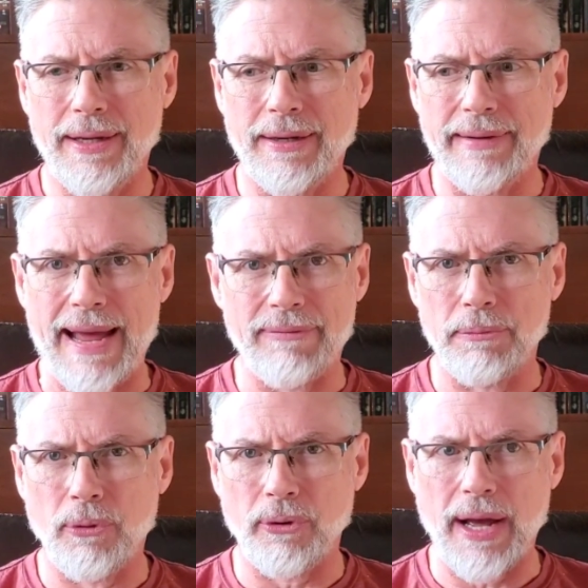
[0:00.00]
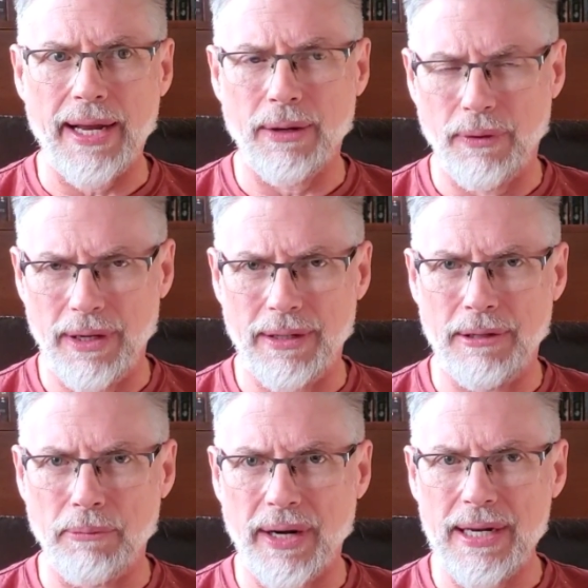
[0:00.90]
in Davenport, Iowa, and
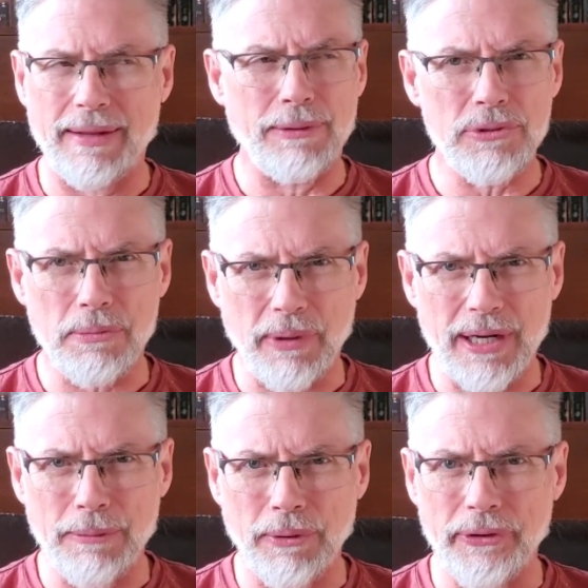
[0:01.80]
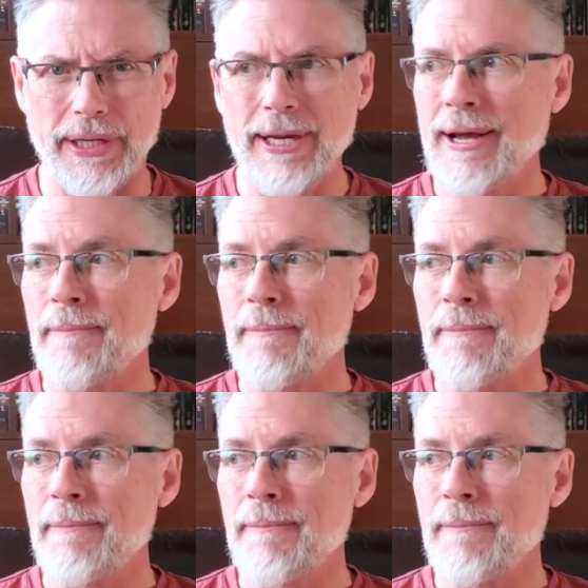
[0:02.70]
the Brady I think it was the Brady Building,